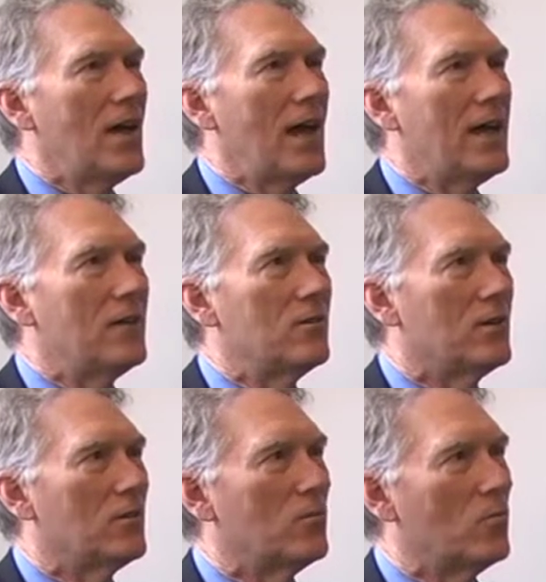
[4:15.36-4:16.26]
And
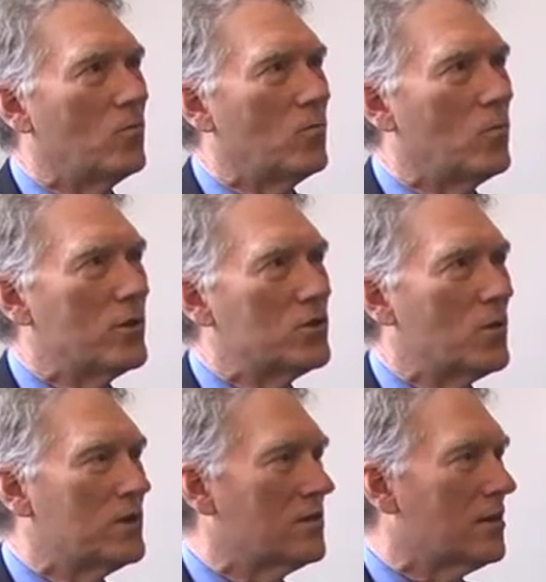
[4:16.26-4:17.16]
which
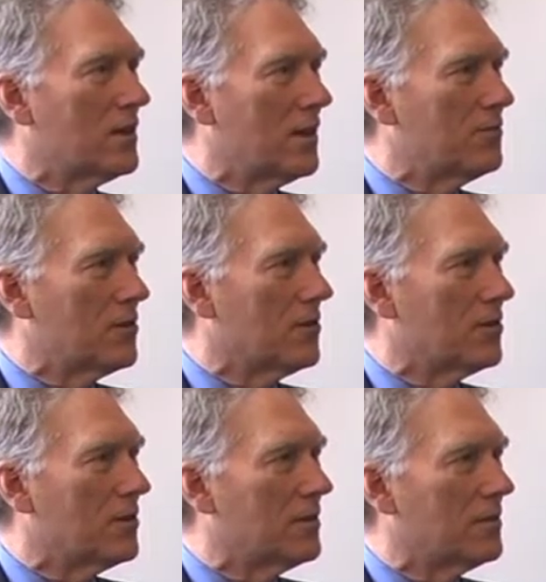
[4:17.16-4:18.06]
ones are the governor
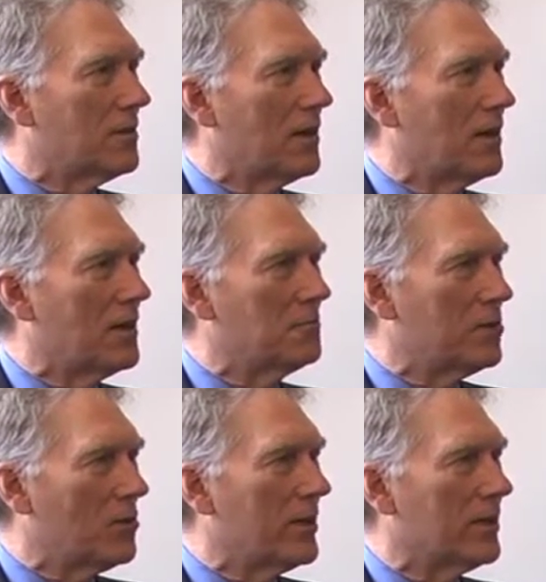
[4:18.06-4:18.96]

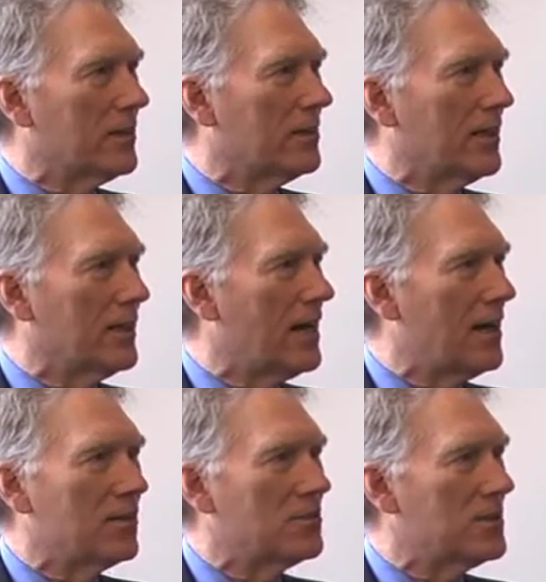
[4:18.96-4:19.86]
employing, and
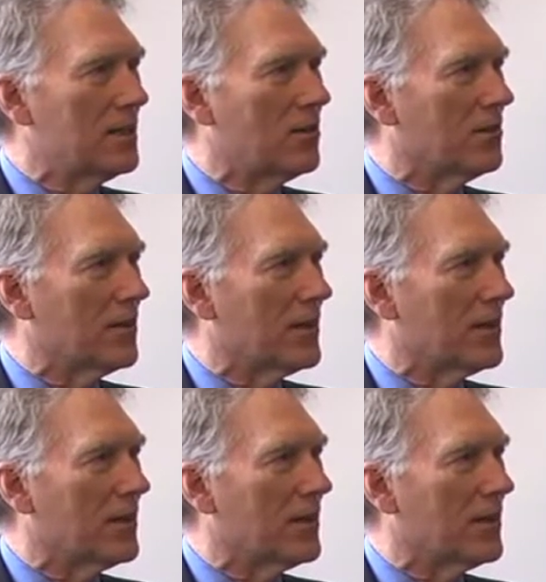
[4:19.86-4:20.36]
how do you see all of